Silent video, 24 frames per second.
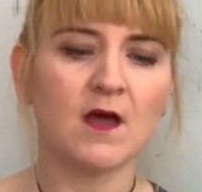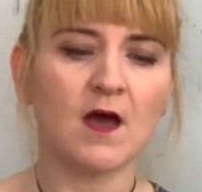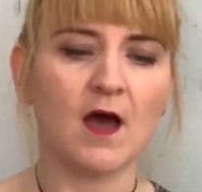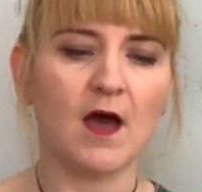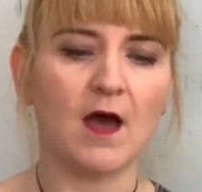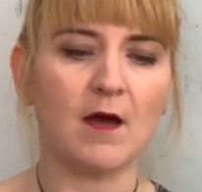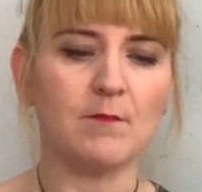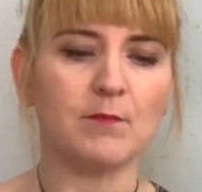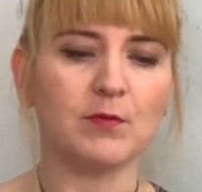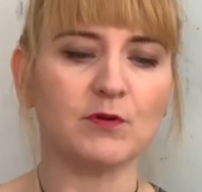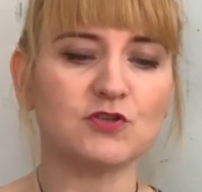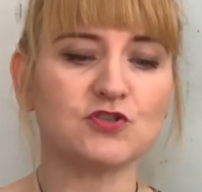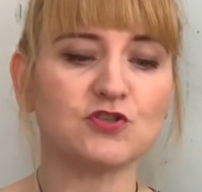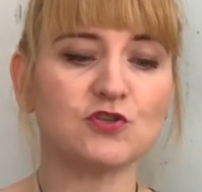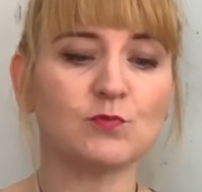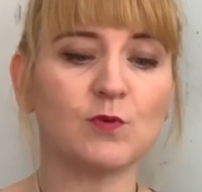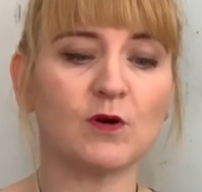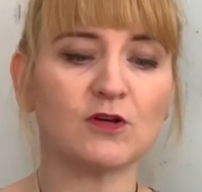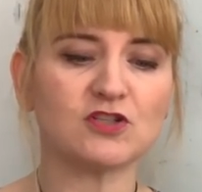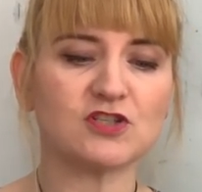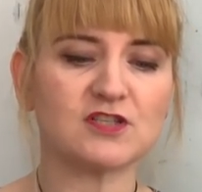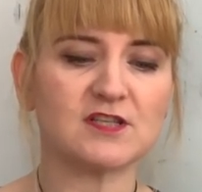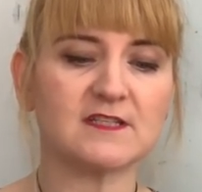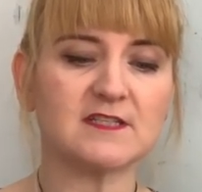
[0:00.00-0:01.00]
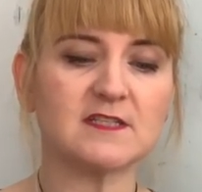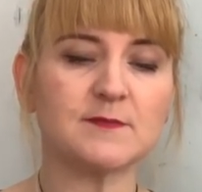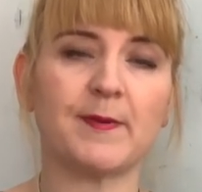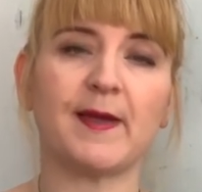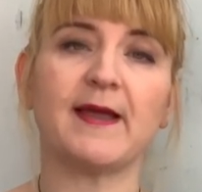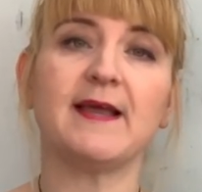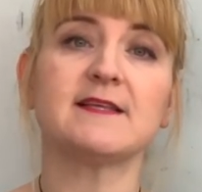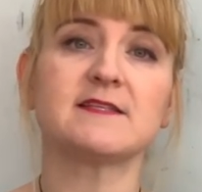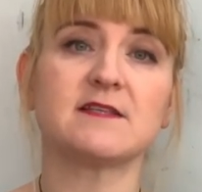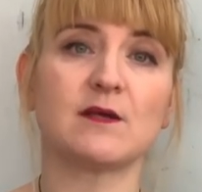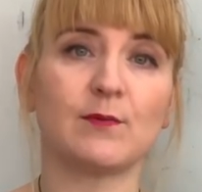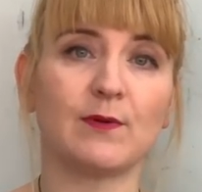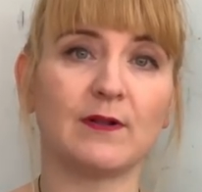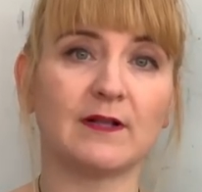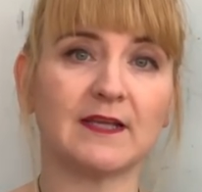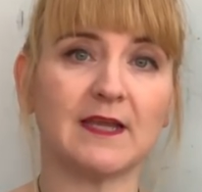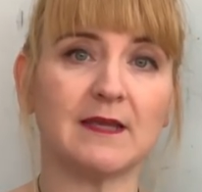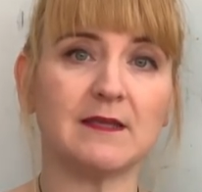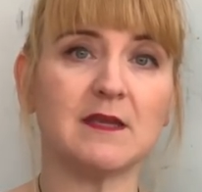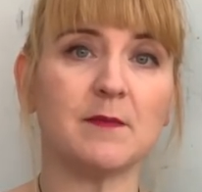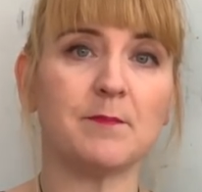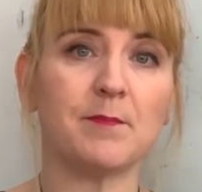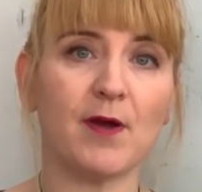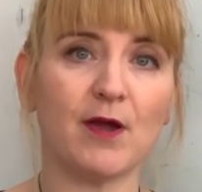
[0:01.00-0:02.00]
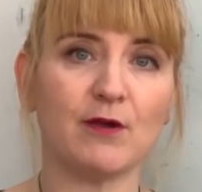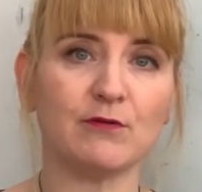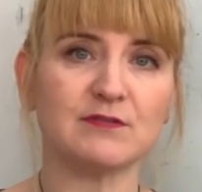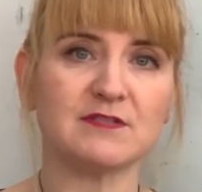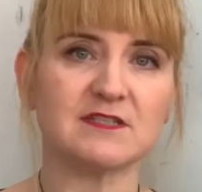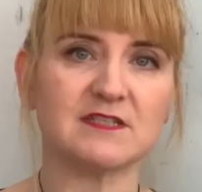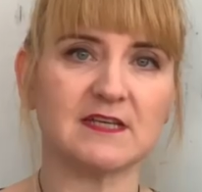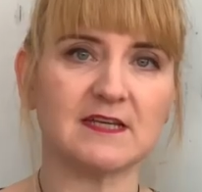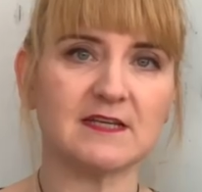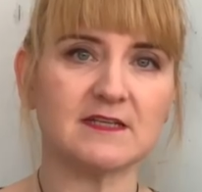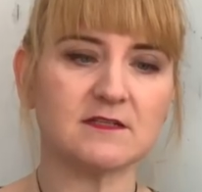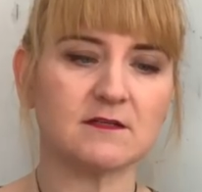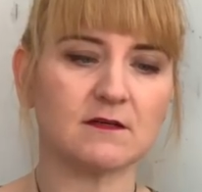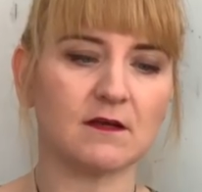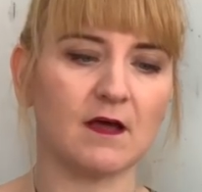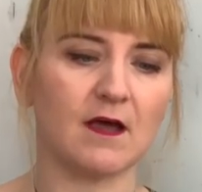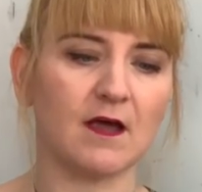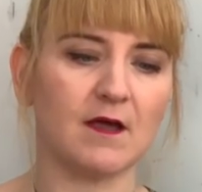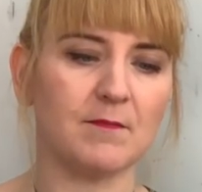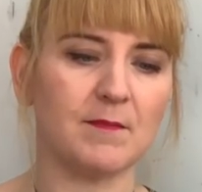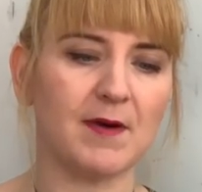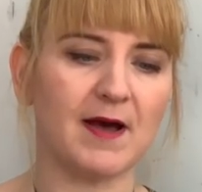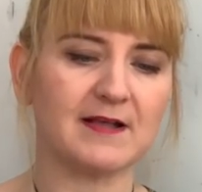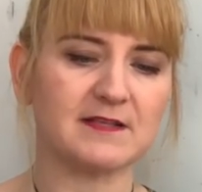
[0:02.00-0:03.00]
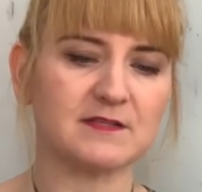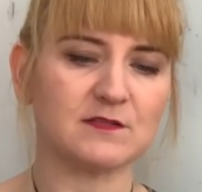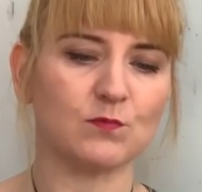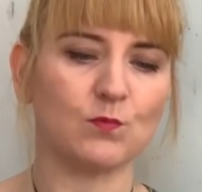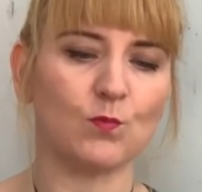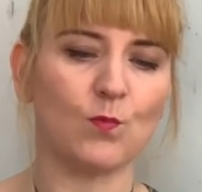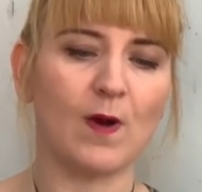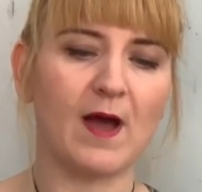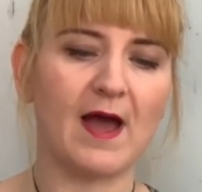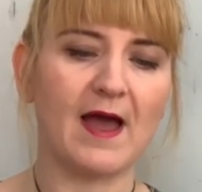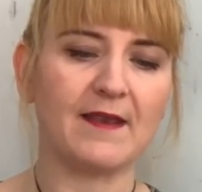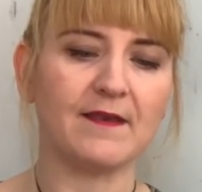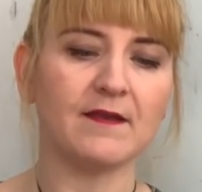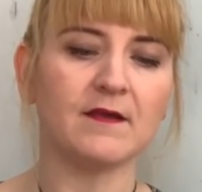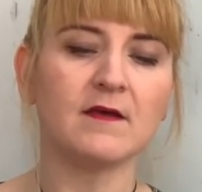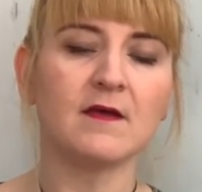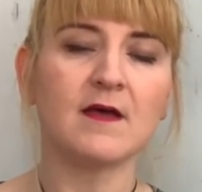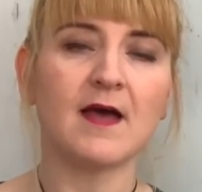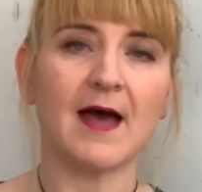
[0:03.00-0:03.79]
But do watch this space. I will keep you posted as and when